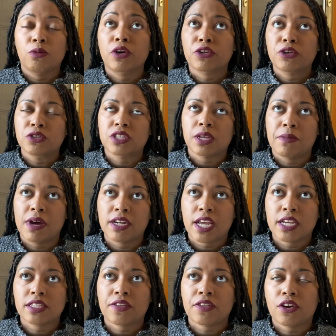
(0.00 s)
Well, usually
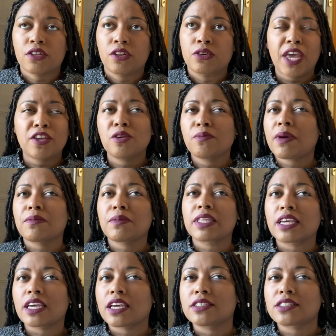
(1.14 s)
Mondays that they're closed. And you might be
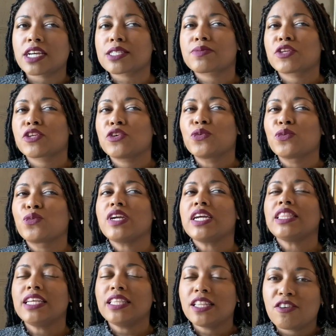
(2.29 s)
thinking, Jasmine, you
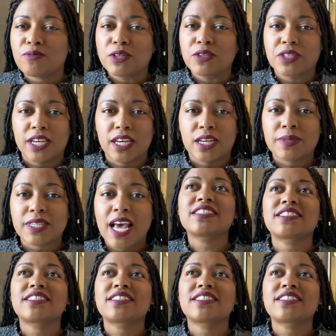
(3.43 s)
really love museums.